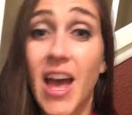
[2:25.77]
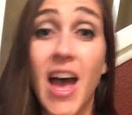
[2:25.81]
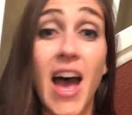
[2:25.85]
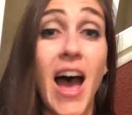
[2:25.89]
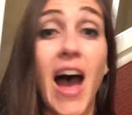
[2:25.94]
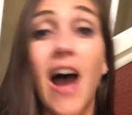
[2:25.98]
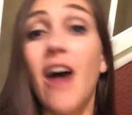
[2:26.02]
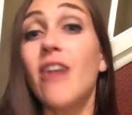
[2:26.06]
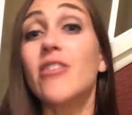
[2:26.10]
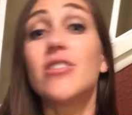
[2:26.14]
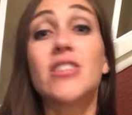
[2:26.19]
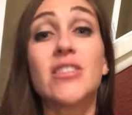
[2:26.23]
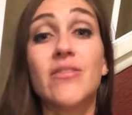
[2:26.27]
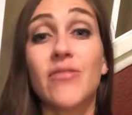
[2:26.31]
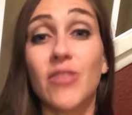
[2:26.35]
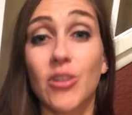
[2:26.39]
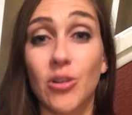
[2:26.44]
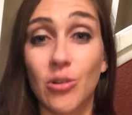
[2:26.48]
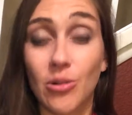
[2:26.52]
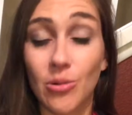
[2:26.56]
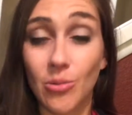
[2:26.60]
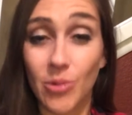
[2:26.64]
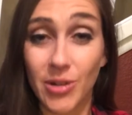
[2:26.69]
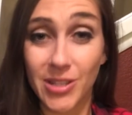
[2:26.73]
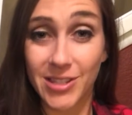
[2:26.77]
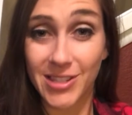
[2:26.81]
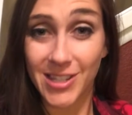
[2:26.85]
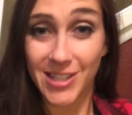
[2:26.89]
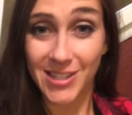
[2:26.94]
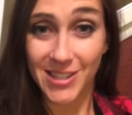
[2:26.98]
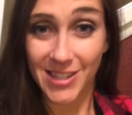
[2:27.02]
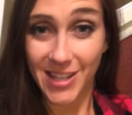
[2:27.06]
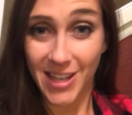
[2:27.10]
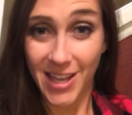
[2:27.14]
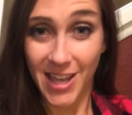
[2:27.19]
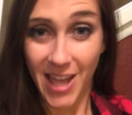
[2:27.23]
How difficult was
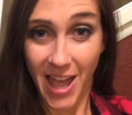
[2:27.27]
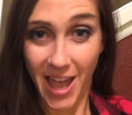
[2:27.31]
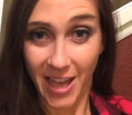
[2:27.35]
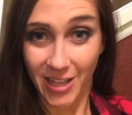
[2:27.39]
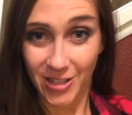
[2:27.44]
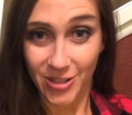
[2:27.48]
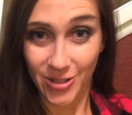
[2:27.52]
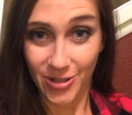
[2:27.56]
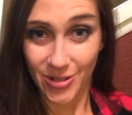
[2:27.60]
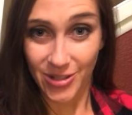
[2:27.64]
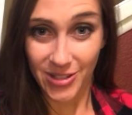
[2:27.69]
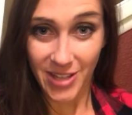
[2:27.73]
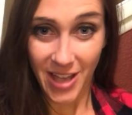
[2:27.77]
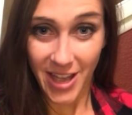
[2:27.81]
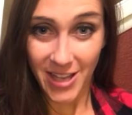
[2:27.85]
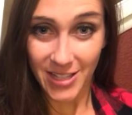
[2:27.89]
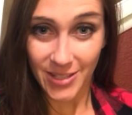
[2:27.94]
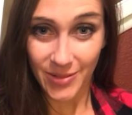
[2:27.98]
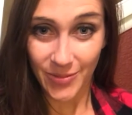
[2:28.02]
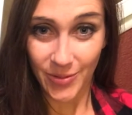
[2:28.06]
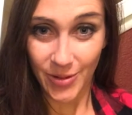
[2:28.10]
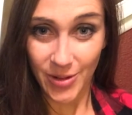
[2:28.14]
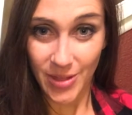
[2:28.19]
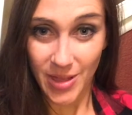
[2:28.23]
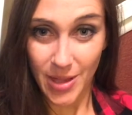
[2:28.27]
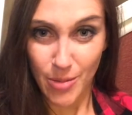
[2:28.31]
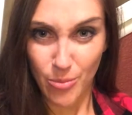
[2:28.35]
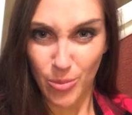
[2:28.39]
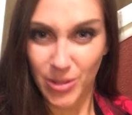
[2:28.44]
this exercise for them?